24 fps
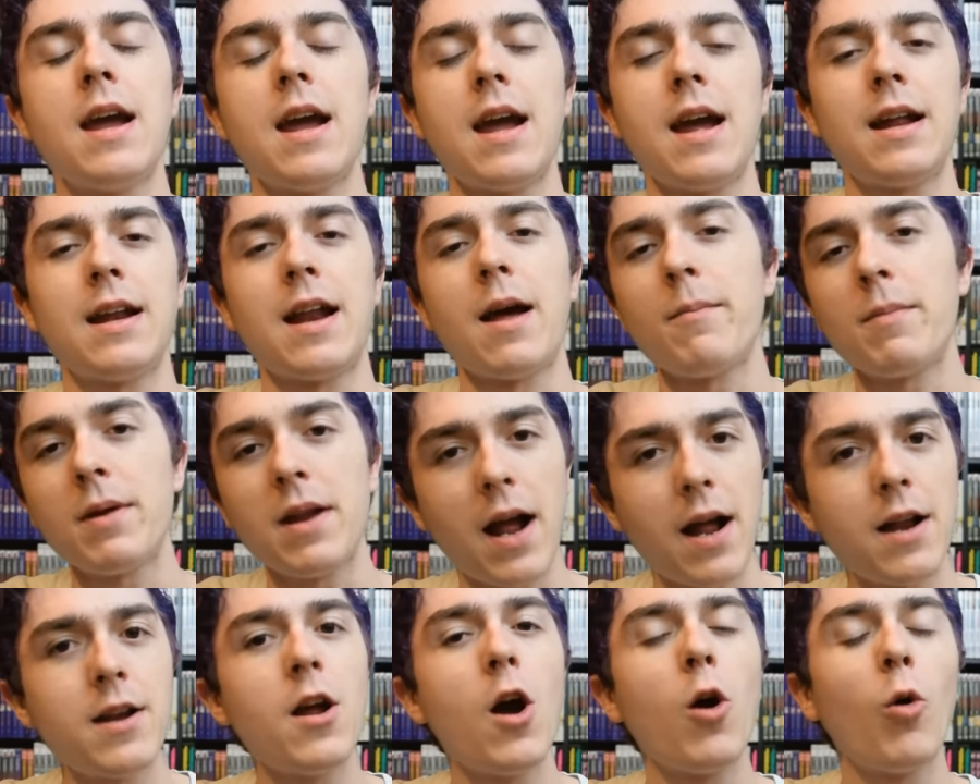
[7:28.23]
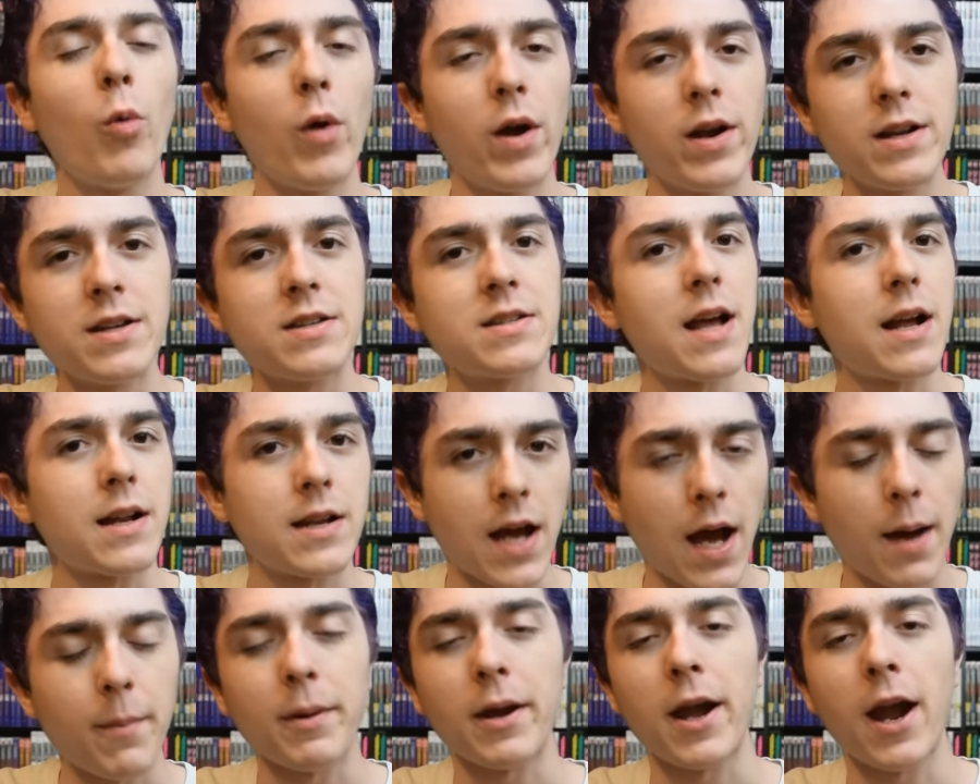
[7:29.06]
And I mean, I know Wendy's that
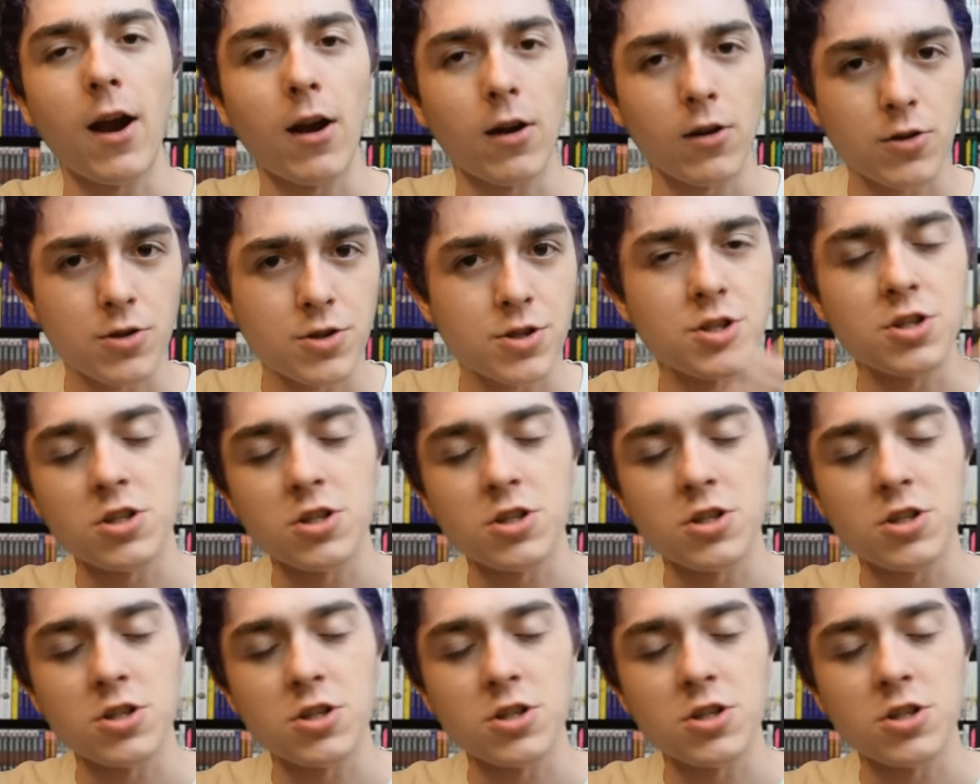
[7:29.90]
type of character.